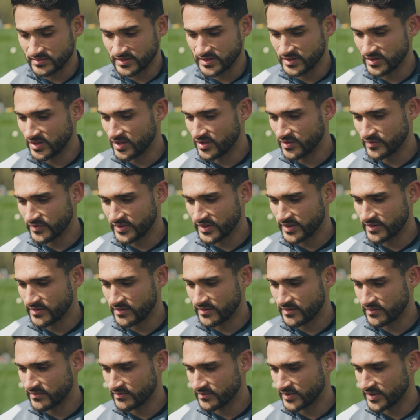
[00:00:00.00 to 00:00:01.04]
along
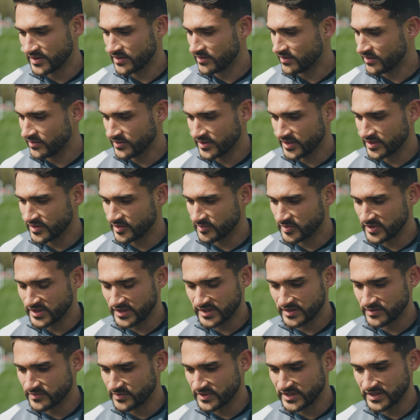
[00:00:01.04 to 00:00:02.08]
with all the other
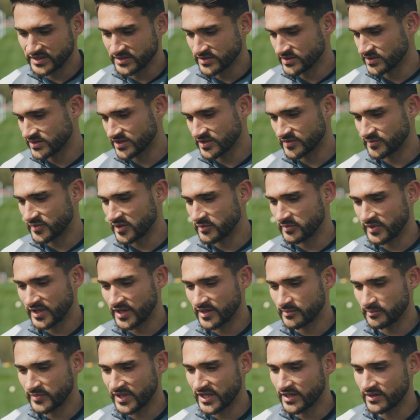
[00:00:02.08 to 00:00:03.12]
players, we need to just be
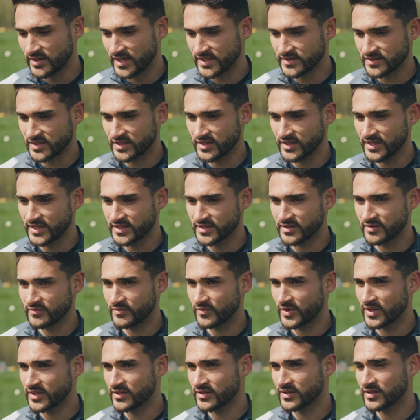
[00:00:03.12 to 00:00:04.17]
better as a collective,
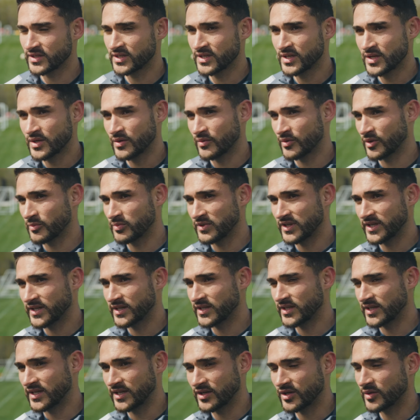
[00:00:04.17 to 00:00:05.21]
whether we're
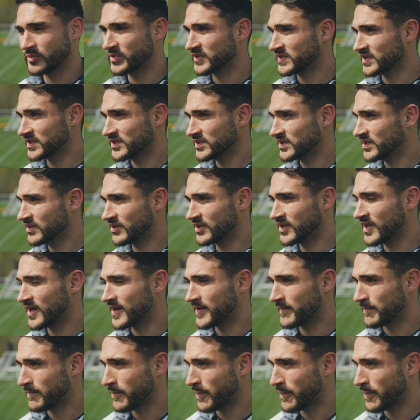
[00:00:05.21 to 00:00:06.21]
playing in our position or not.